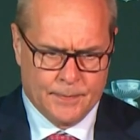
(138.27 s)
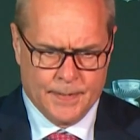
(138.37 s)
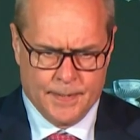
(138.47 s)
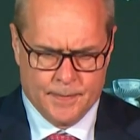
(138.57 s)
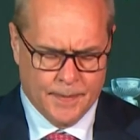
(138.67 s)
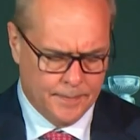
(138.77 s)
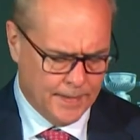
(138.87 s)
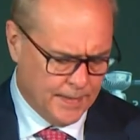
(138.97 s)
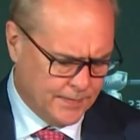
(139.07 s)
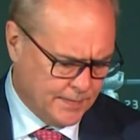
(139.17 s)
Well,
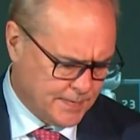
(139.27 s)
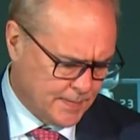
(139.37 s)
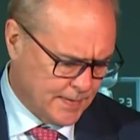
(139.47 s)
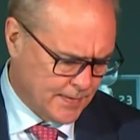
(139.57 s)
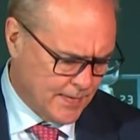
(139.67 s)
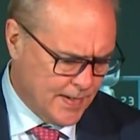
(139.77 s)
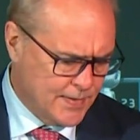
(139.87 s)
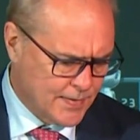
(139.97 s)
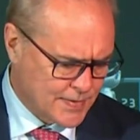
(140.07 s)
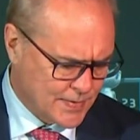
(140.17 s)
Matthew's been a
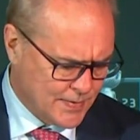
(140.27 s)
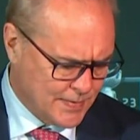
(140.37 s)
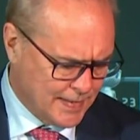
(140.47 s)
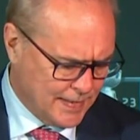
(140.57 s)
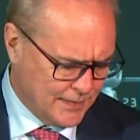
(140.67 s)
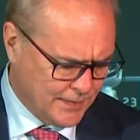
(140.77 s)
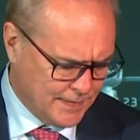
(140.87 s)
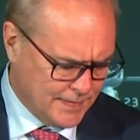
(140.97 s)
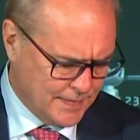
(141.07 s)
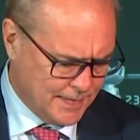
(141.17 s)
grinder his whole life,
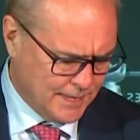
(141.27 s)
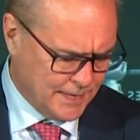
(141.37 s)
and,